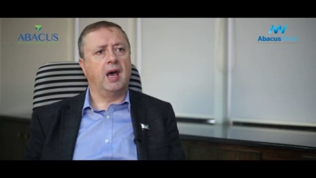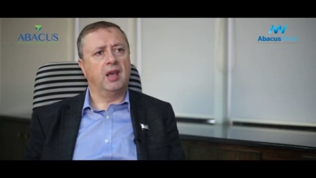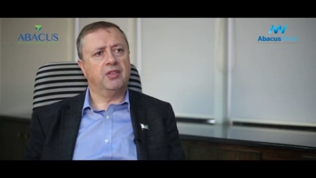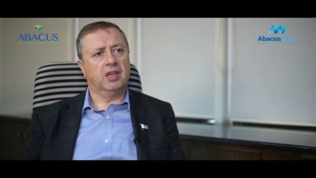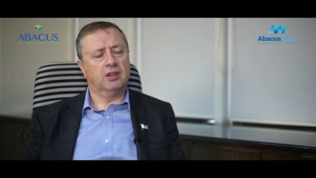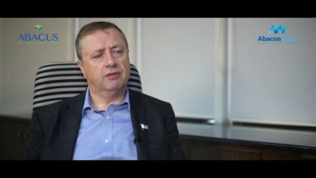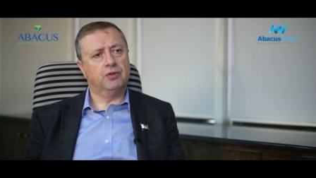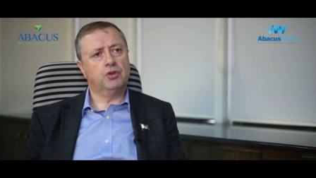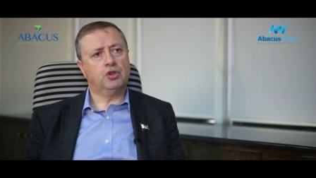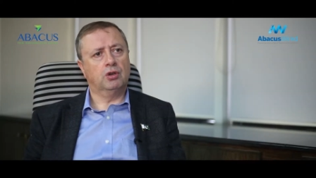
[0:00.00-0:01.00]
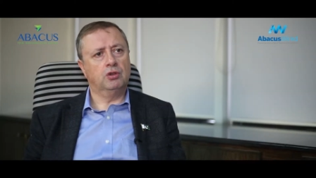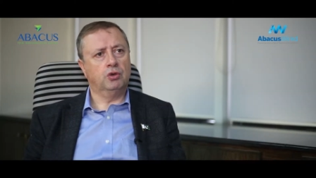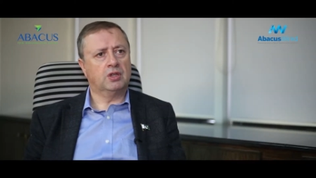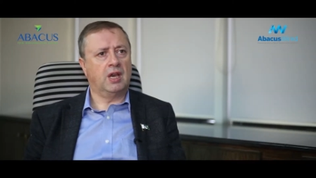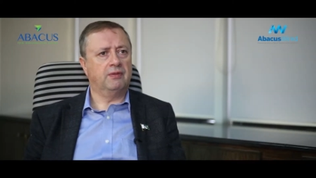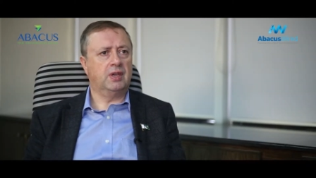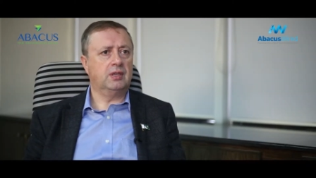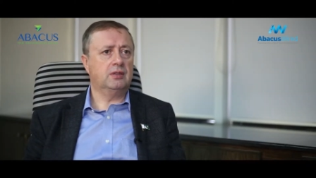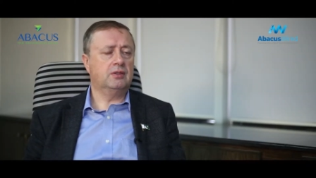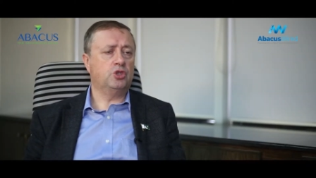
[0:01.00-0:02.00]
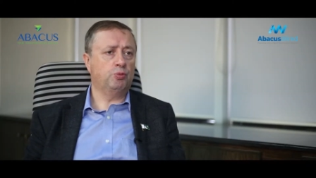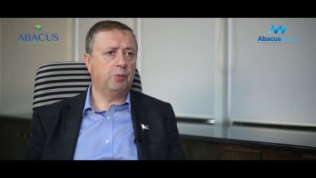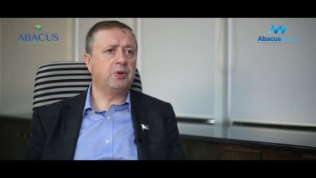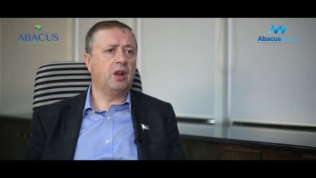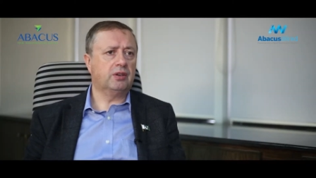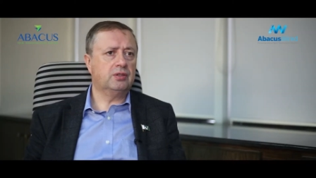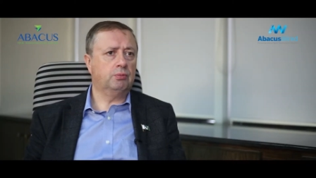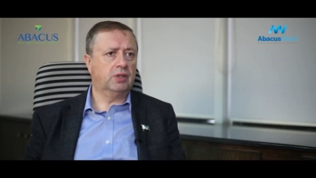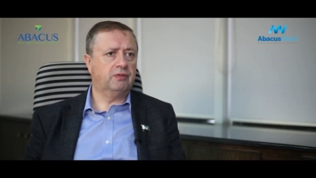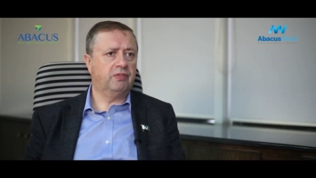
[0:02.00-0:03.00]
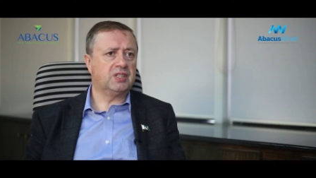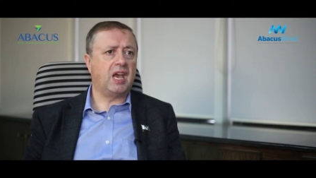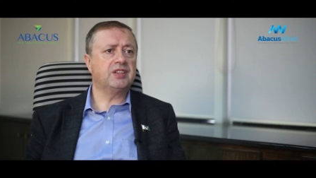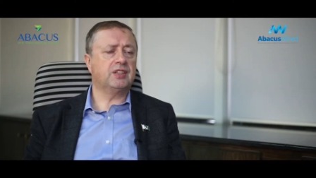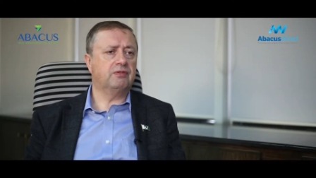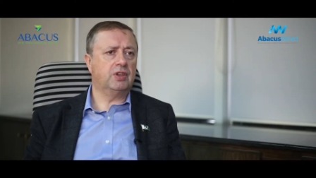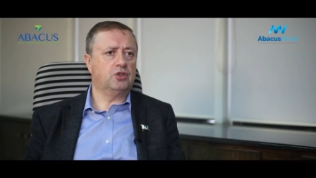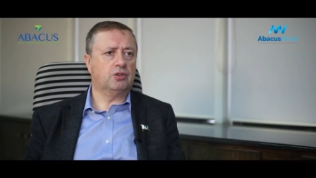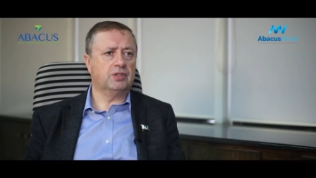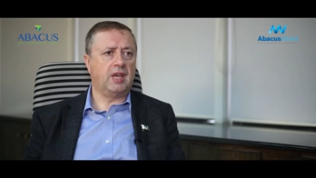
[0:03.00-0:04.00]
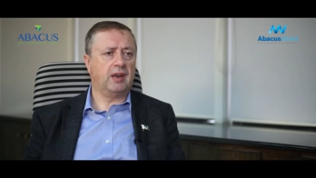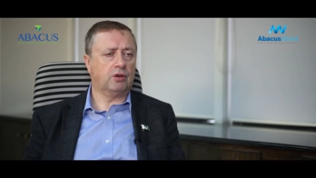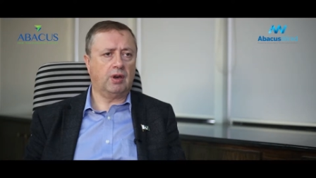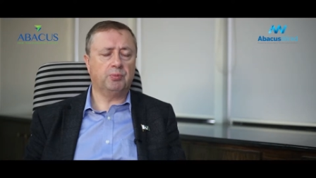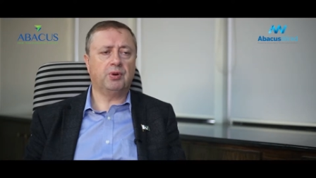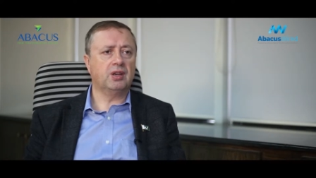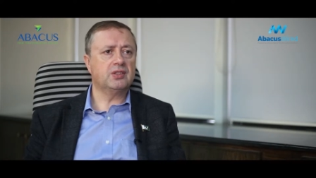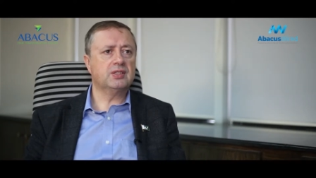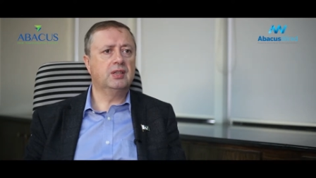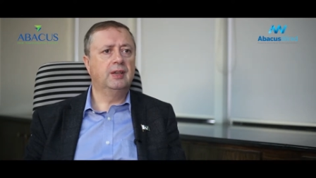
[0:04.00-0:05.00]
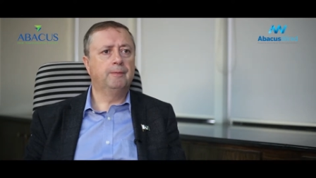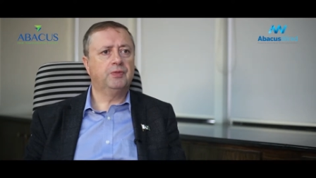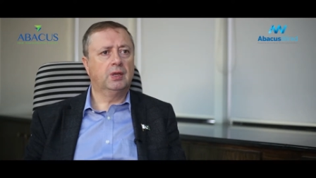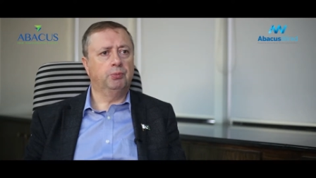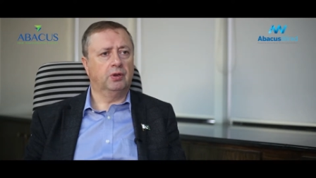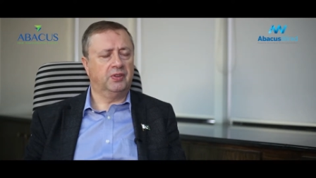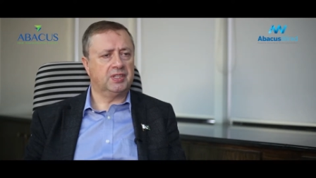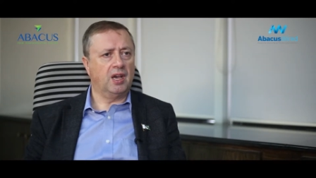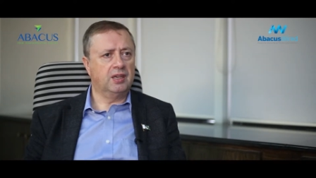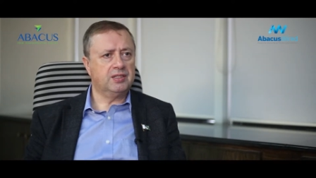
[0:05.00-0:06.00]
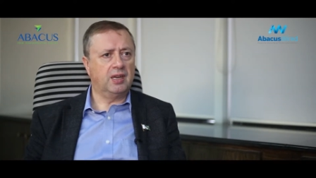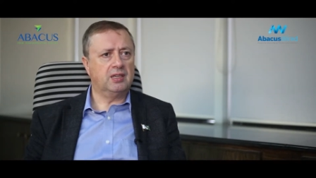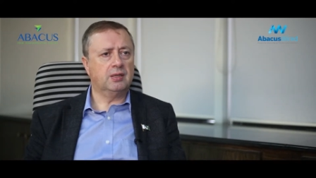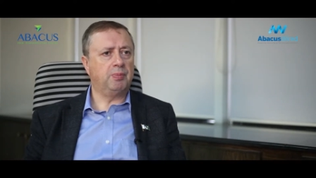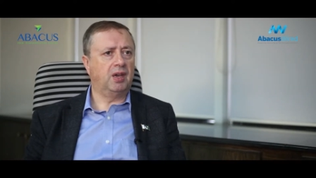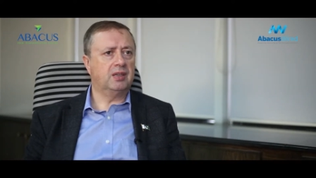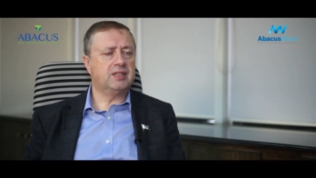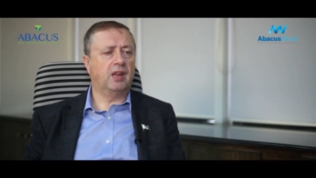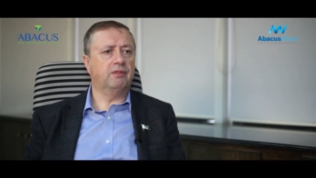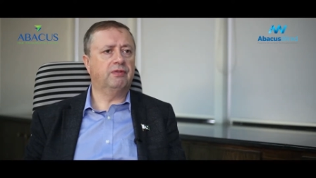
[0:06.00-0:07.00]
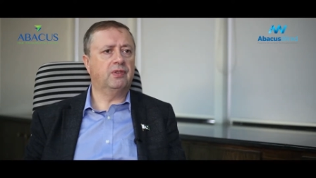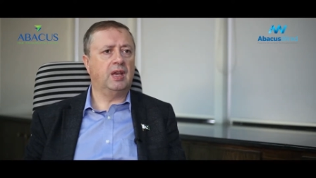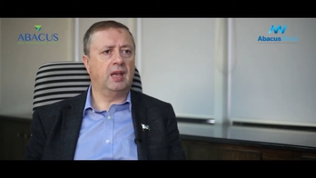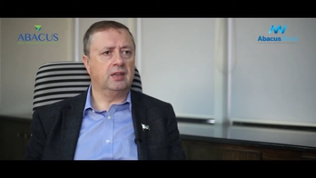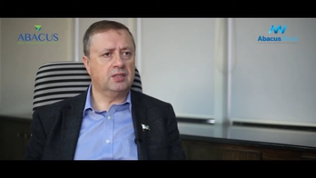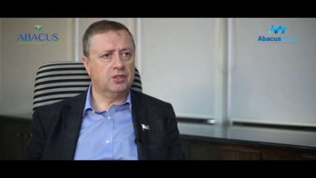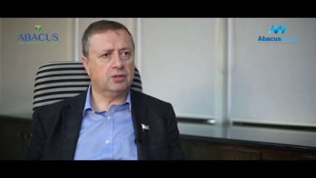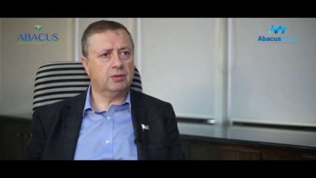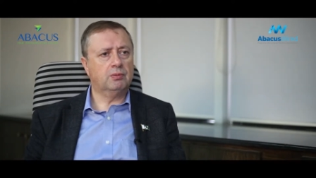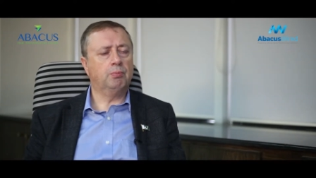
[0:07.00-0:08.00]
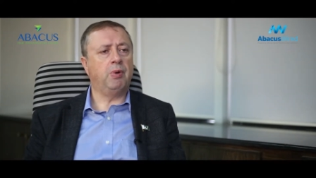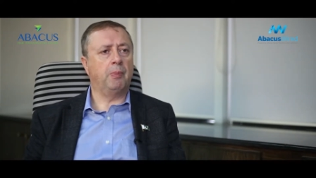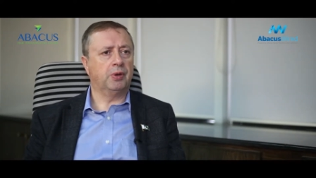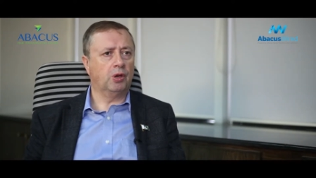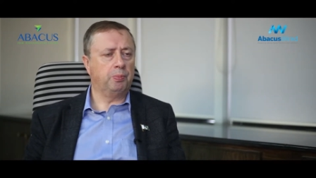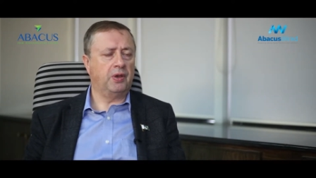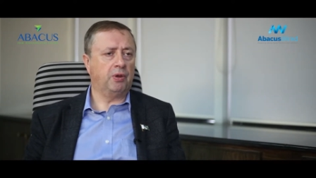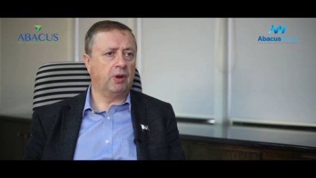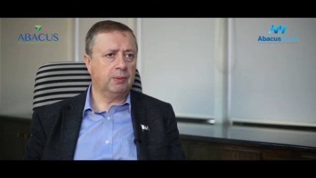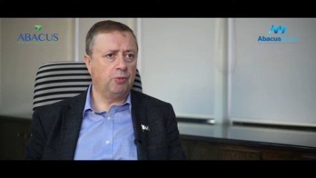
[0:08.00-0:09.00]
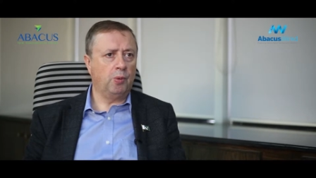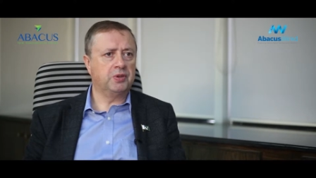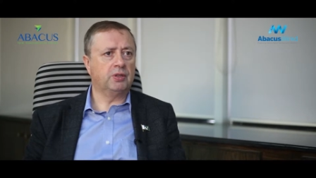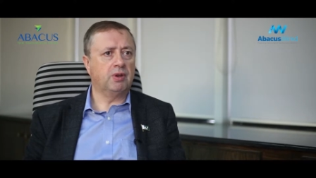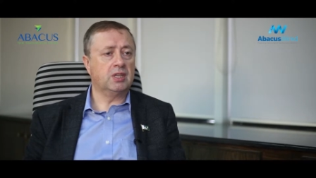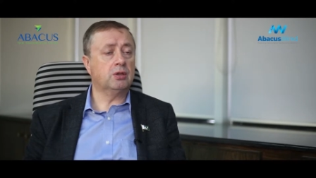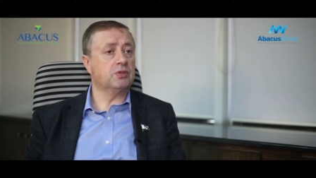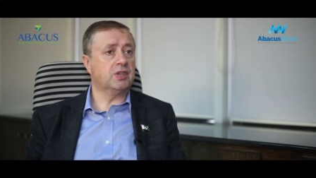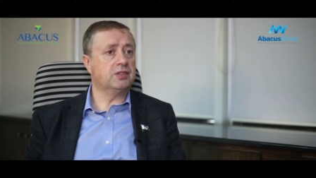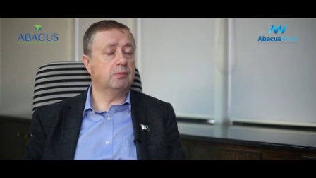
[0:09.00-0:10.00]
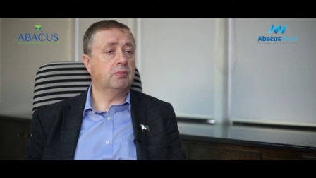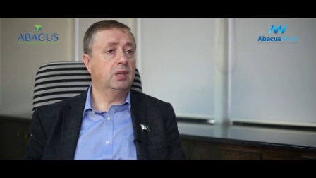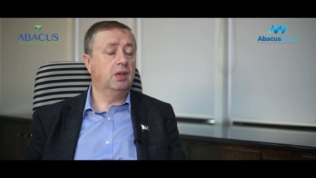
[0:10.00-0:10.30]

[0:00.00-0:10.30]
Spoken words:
And I think in the future you could have a super product with fantastic features and a great price. But if it's isolated by itself and isn't popping up at the right moment in the right ecosystem,